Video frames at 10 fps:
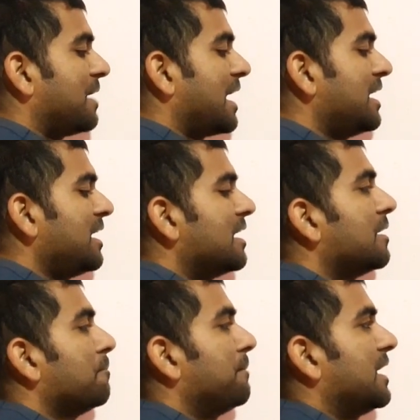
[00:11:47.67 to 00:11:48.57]
by
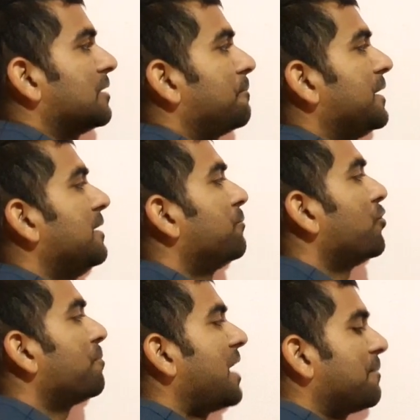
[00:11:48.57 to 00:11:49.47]
base. P
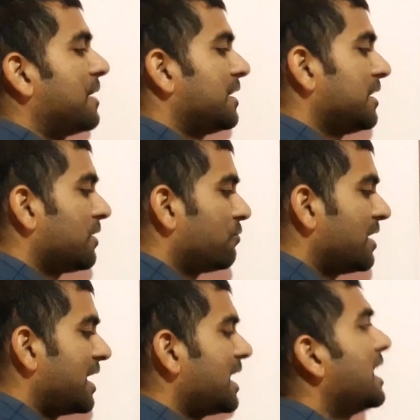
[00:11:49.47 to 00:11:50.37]
for
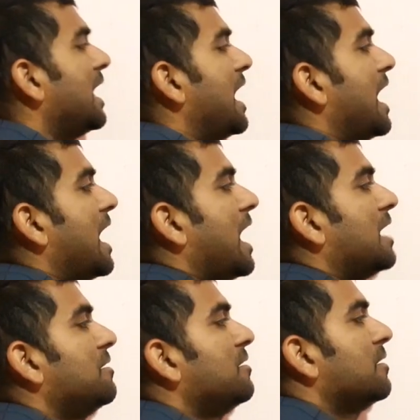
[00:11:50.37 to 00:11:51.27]
perpendicular
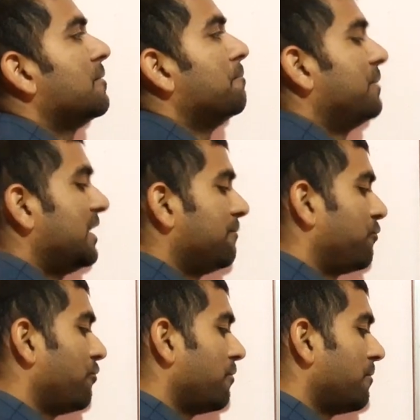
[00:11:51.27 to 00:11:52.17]
and B
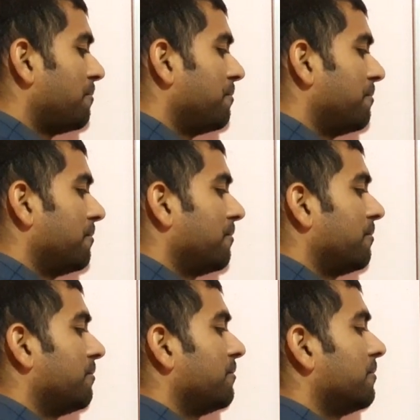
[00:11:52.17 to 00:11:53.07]
for
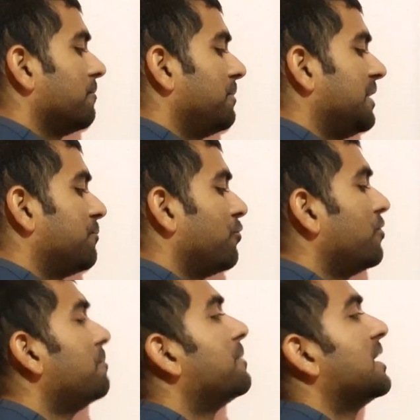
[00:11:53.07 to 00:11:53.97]

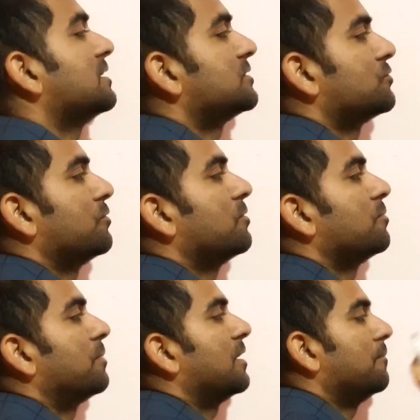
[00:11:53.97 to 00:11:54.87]
base. So
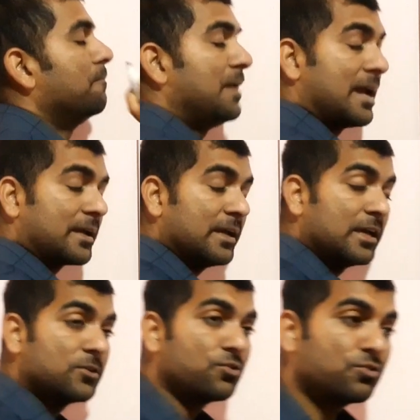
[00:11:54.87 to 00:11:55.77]
black.
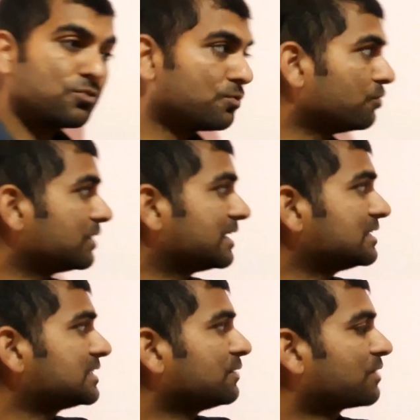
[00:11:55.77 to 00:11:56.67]
So through
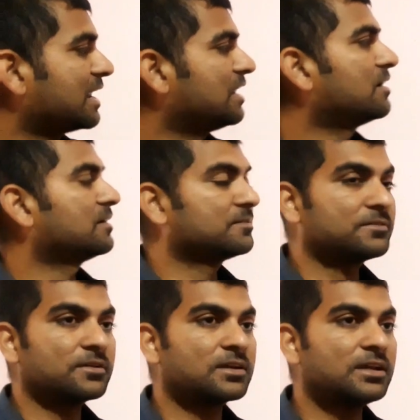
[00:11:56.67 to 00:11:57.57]
this you can learn.
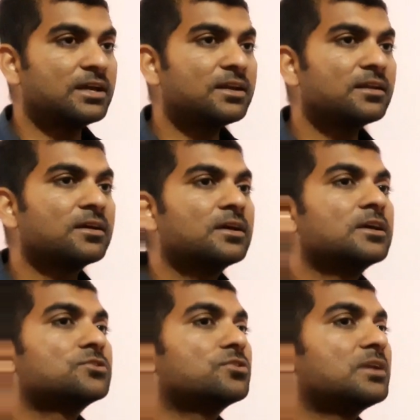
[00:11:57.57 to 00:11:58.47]
Clear?
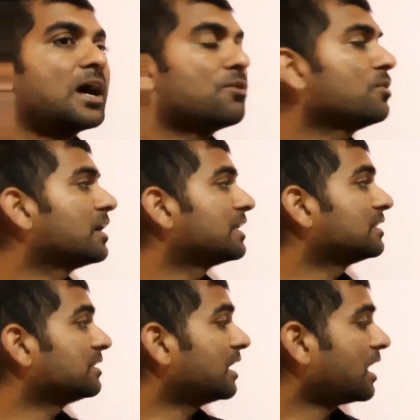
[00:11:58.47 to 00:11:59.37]
So now
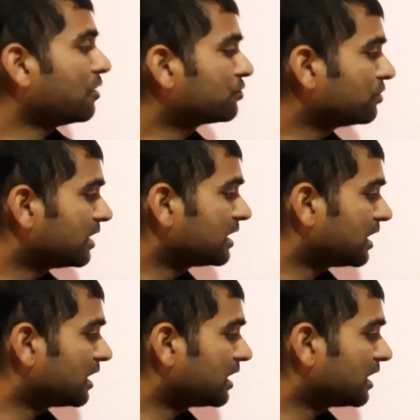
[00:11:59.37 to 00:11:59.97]
how to learn